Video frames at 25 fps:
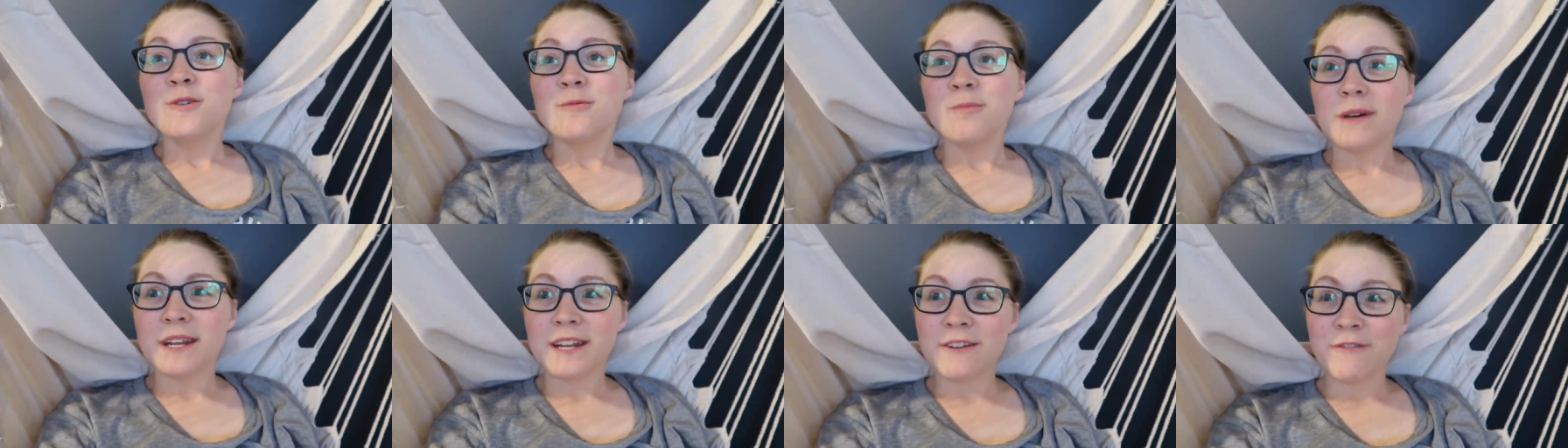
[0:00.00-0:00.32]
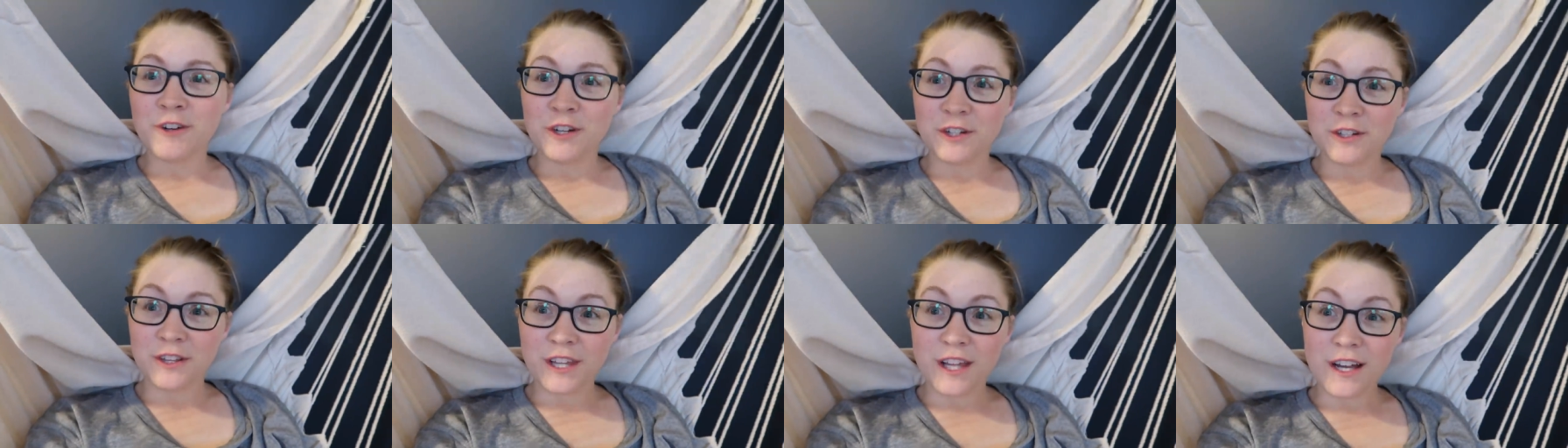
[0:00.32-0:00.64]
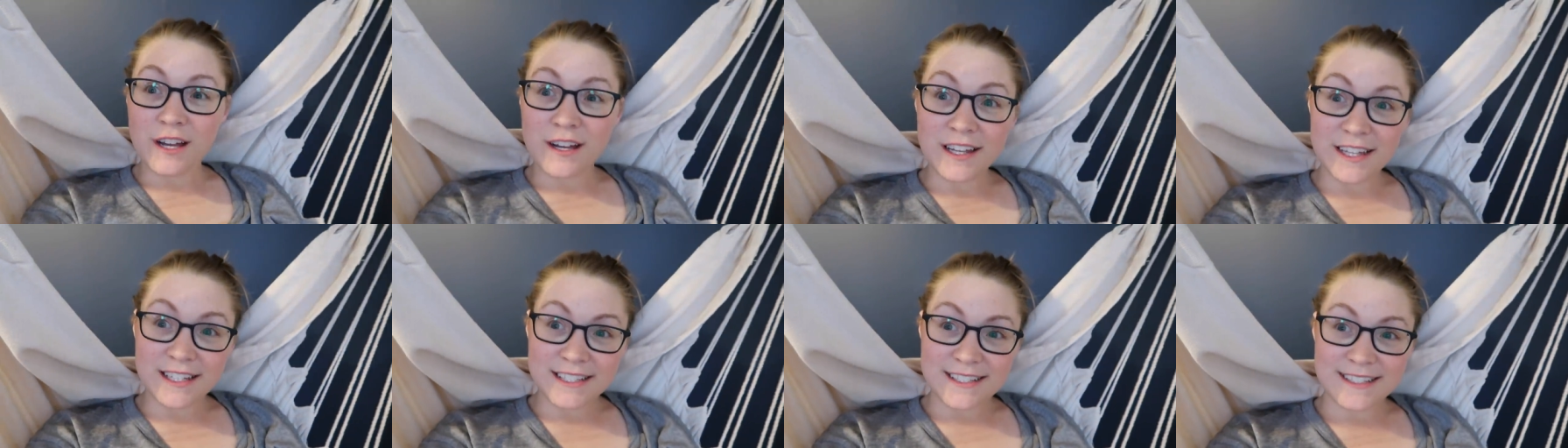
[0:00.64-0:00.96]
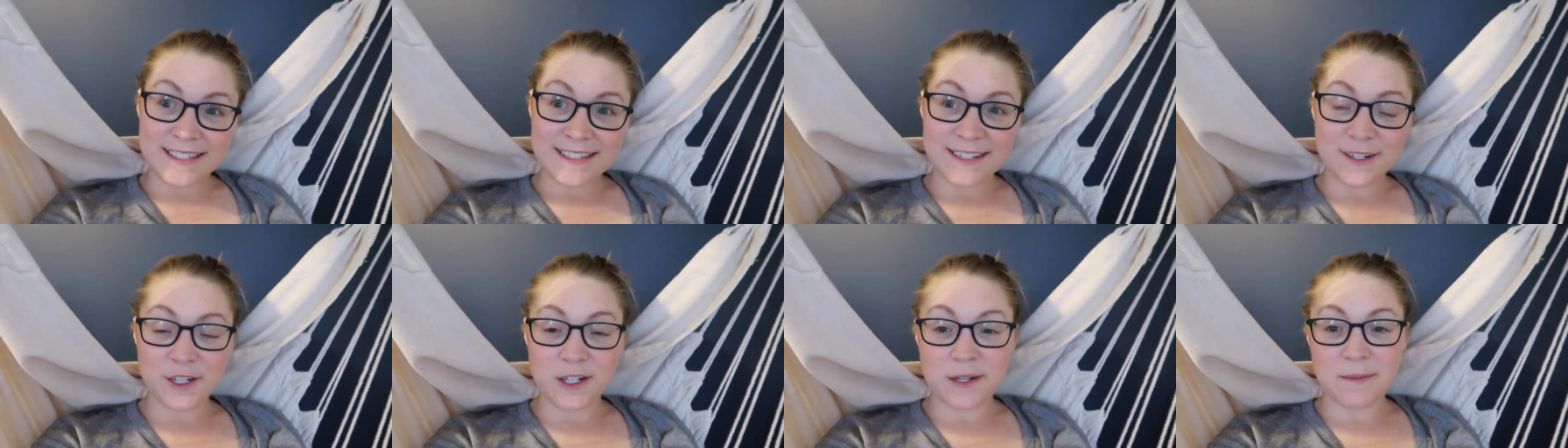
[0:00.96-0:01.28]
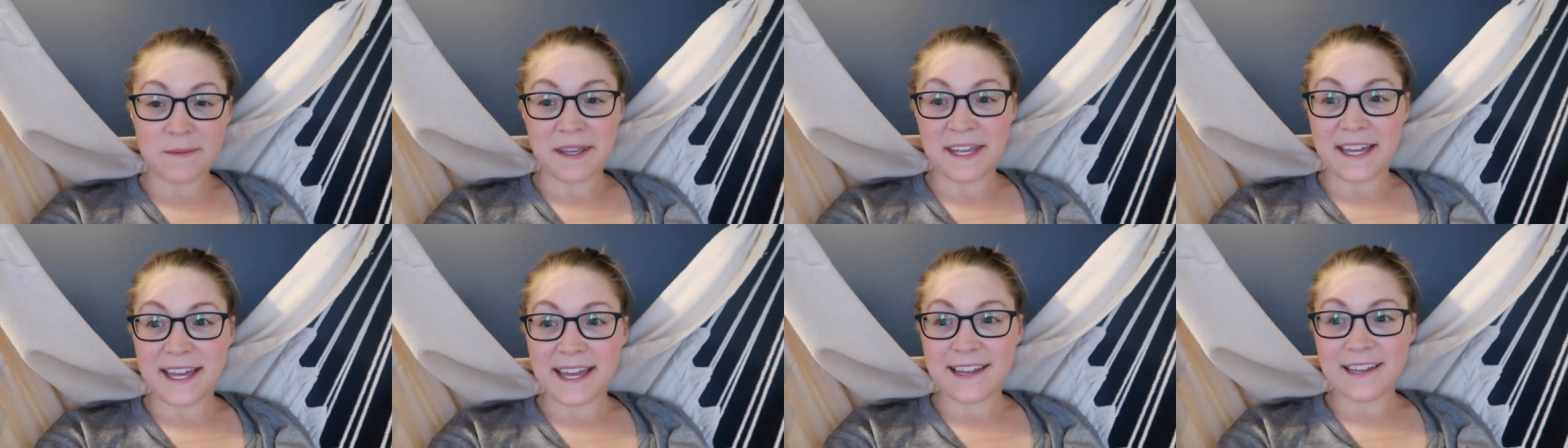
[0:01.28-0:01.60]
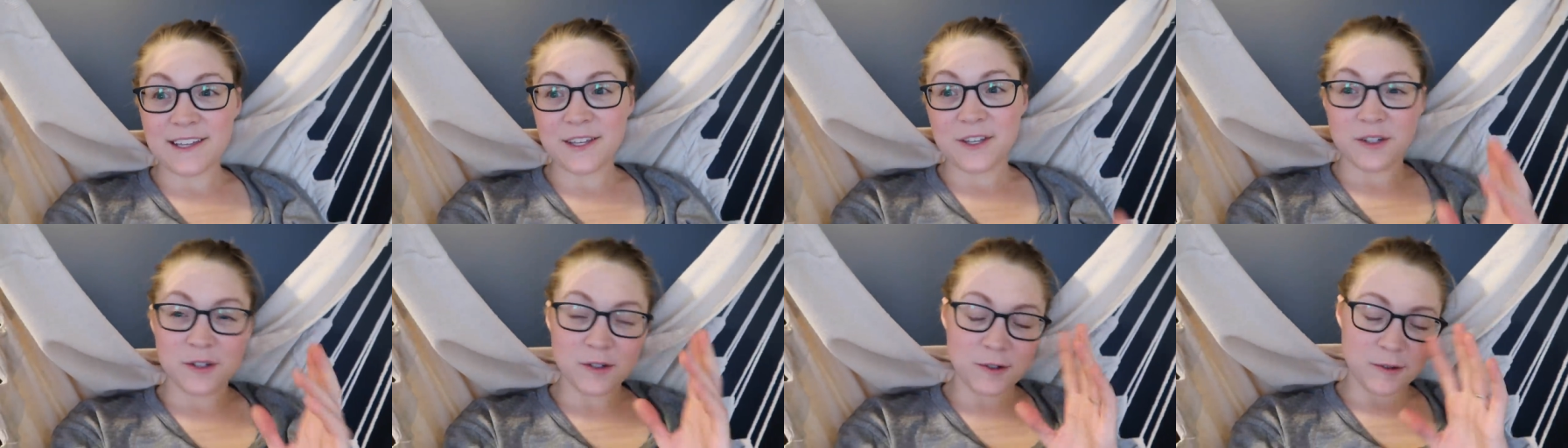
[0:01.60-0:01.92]
But if your lung is screaming
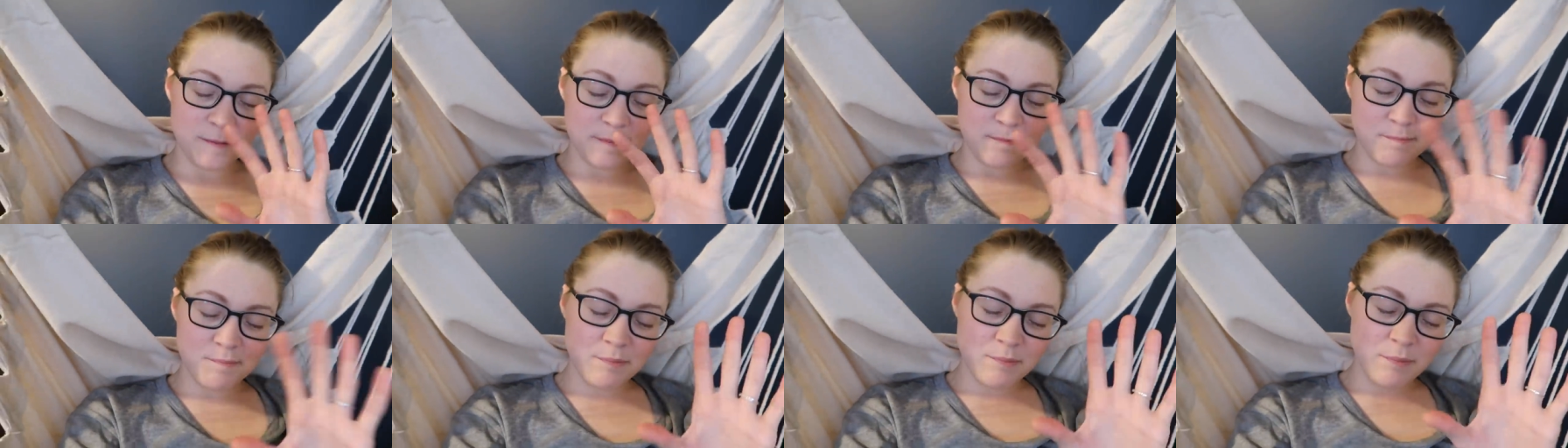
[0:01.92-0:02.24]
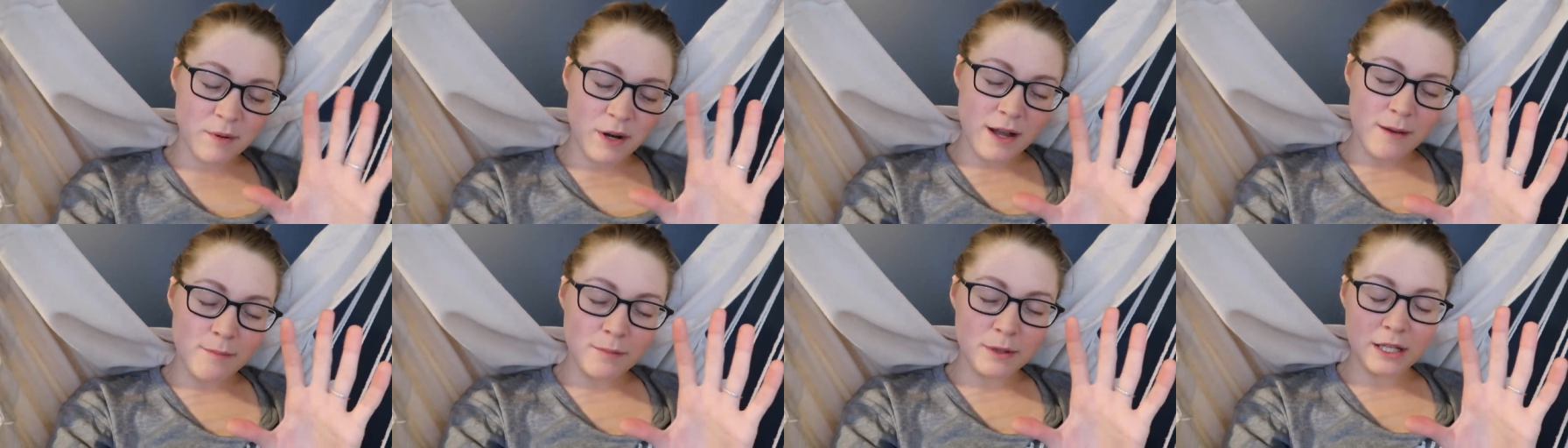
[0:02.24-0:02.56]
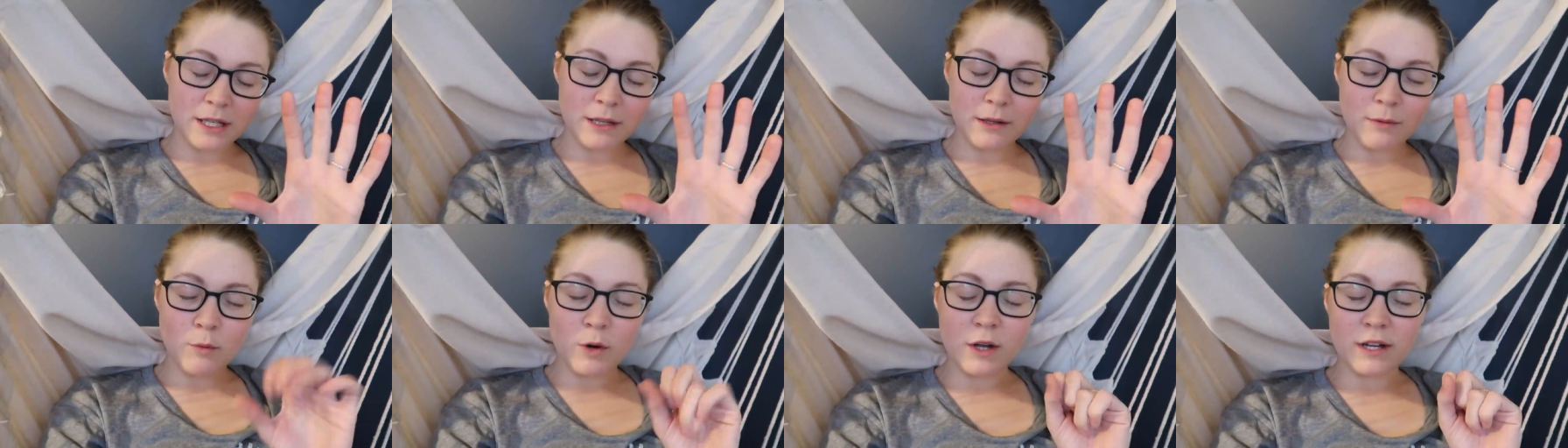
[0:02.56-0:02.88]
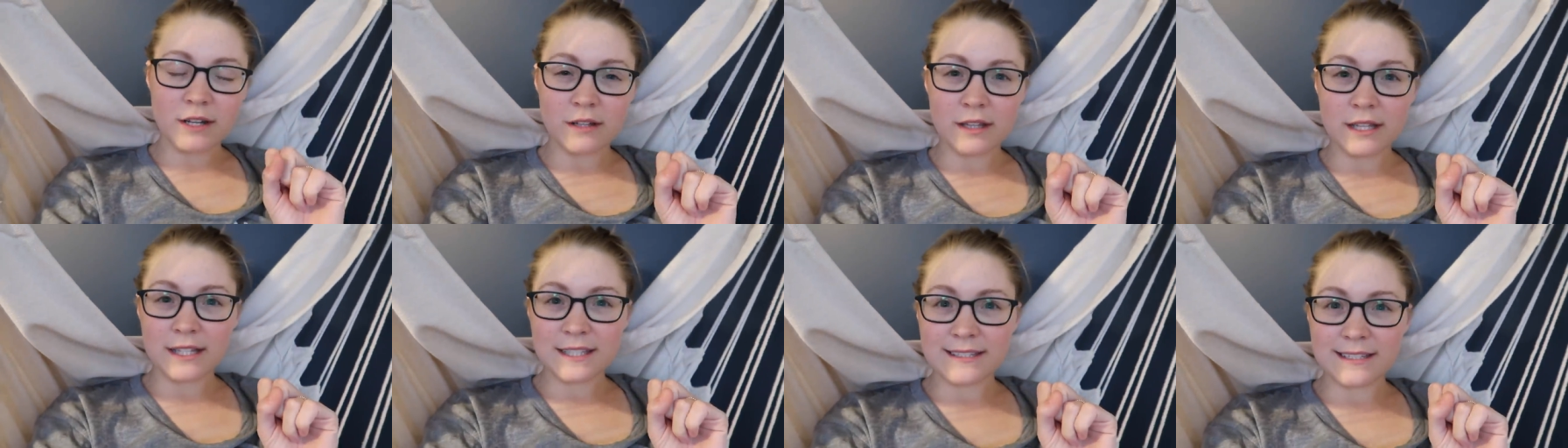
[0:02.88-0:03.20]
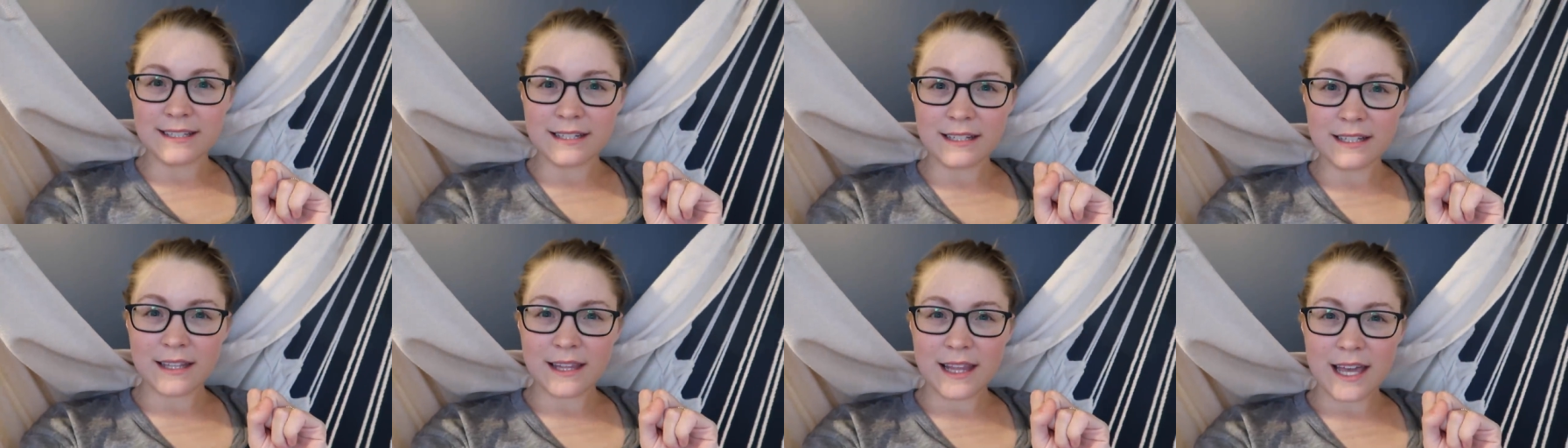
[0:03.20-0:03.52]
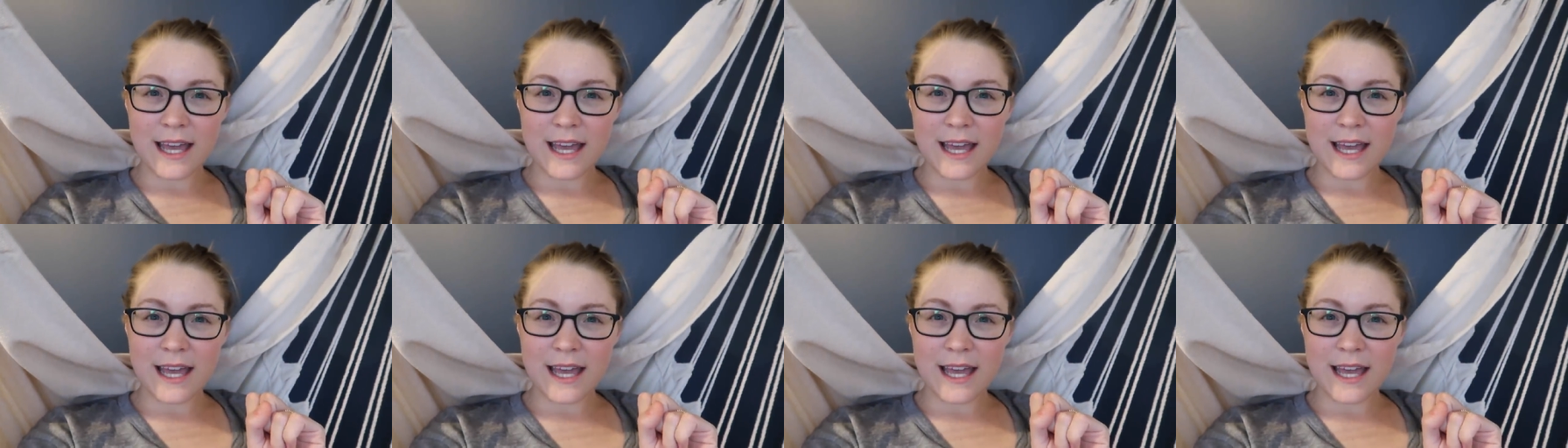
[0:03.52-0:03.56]
at you, probably you wanna listen to